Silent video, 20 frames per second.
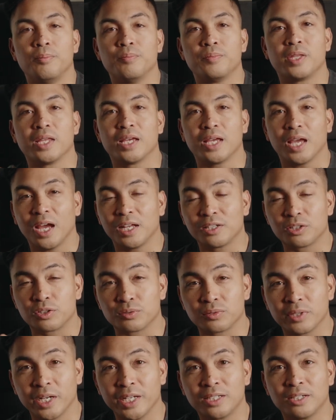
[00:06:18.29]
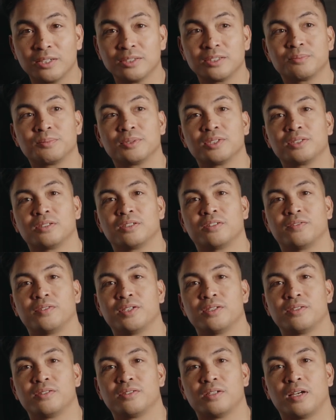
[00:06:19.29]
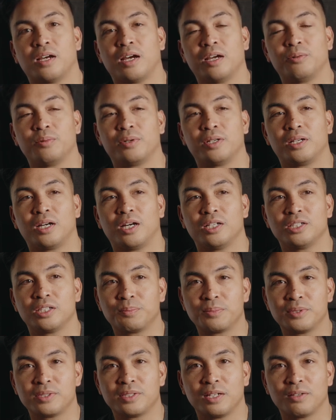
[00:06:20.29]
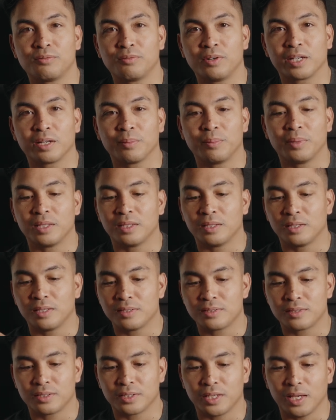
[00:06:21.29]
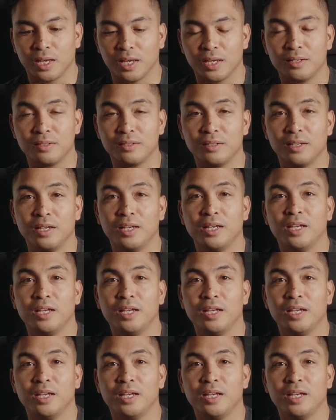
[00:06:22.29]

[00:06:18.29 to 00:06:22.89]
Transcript: They had great customer service. I would 100% recommend this again.